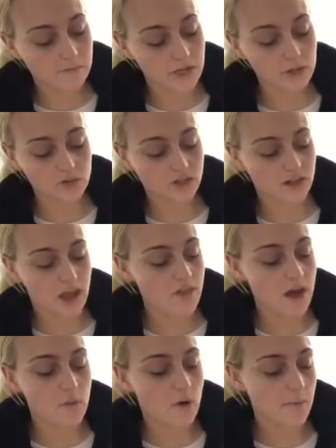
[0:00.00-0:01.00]
I usually get
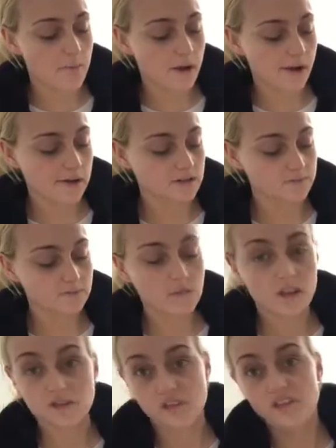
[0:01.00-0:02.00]
that one, but
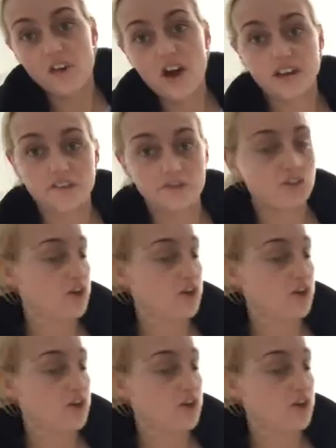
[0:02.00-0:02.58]
I just thought I'd have a